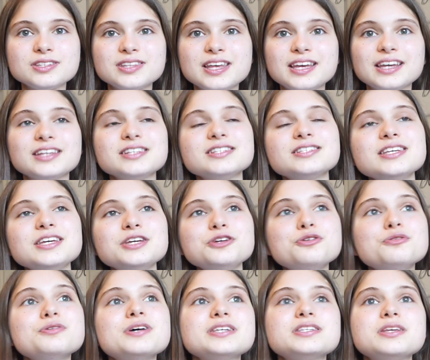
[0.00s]
they can see
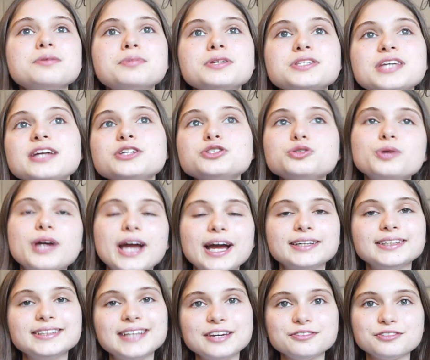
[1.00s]
you as a potential
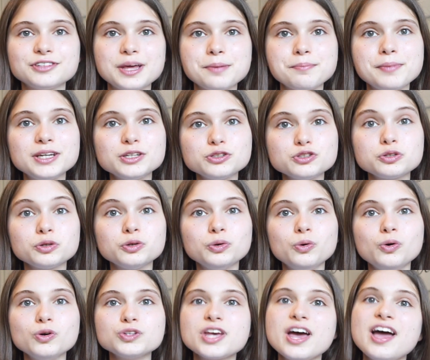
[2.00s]
candidate for their medicine
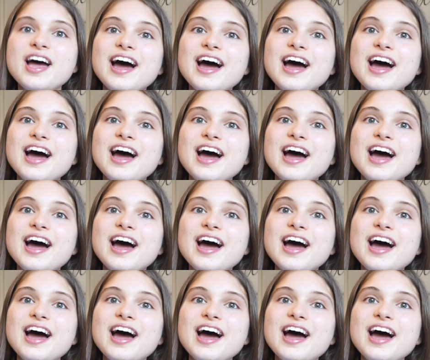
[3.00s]
course,